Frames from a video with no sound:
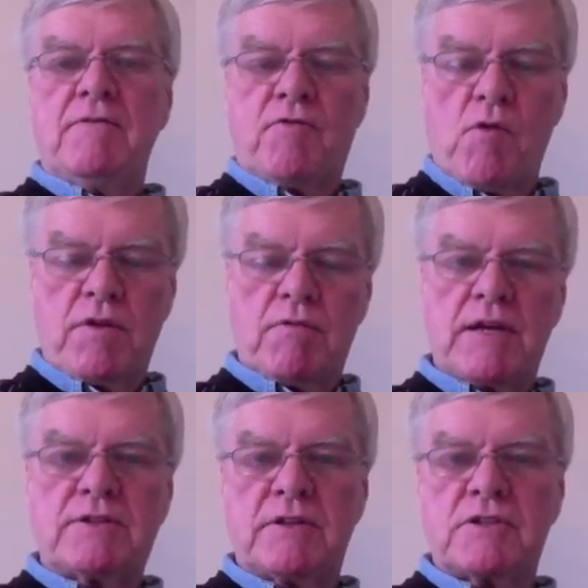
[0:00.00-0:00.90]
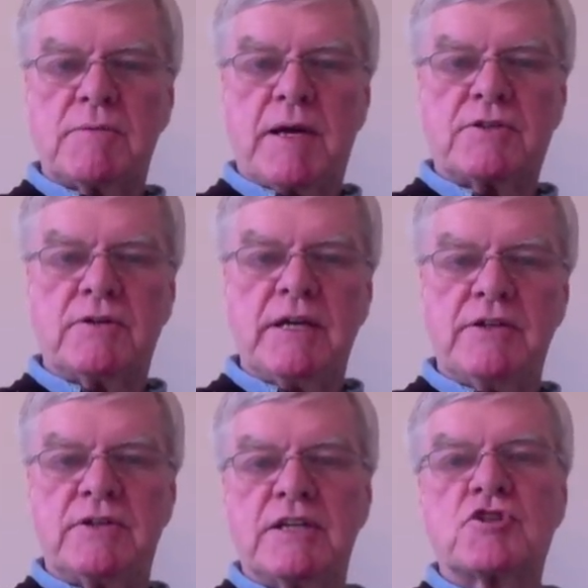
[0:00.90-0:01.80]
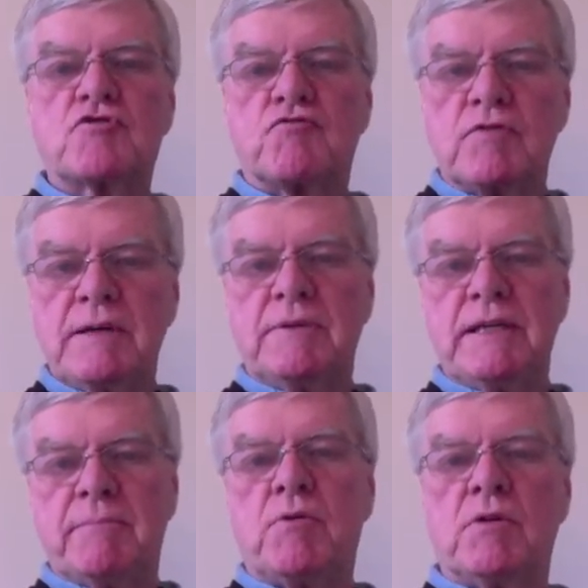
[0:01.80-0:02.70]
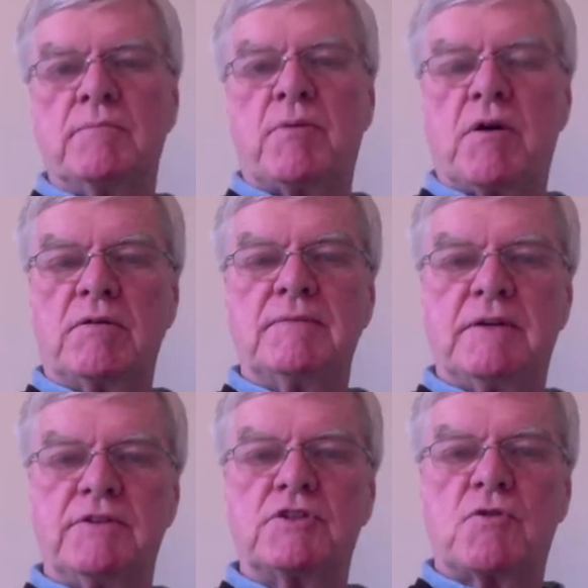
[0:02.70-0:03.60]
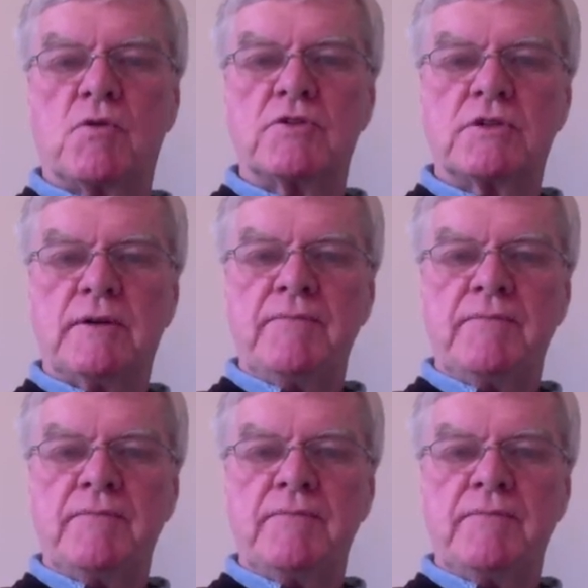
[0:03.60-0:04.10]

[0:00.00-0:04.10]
for the rest of the semester is an extremely important part of this course.